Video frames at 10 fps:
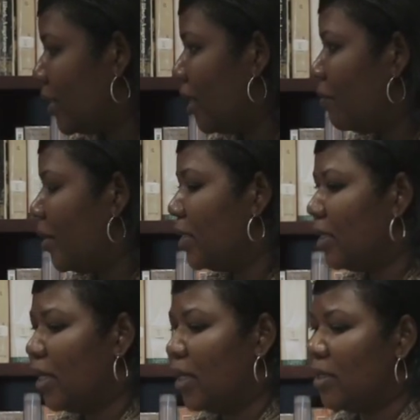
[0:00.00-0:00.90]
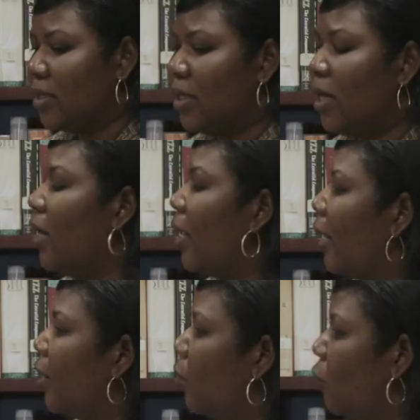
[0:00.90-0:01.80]
government, has
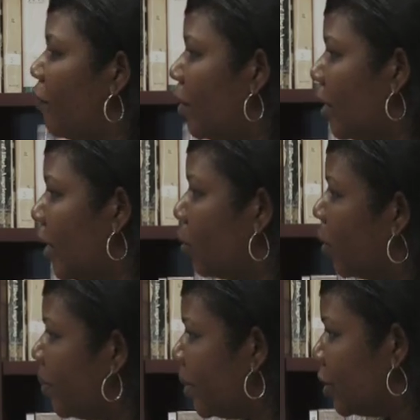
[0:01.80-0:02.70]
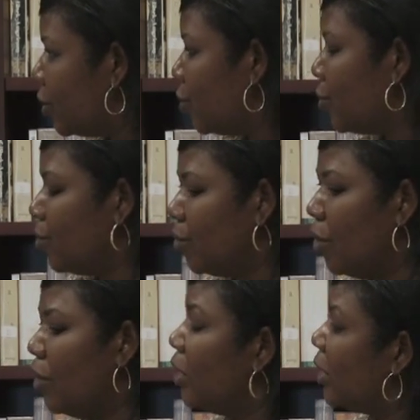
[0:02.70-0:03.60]
handed over equipments to
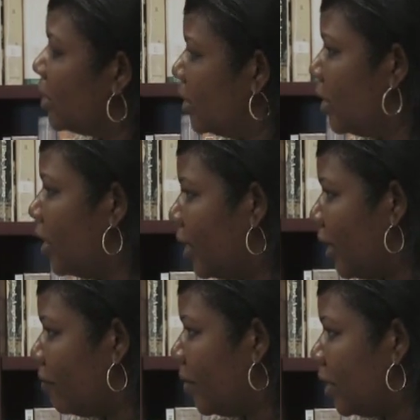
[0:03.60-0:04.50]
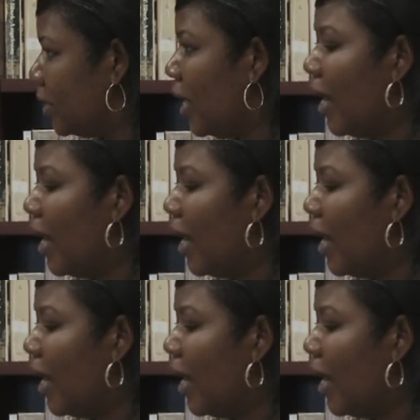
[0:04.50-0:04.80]
the Tanzanian government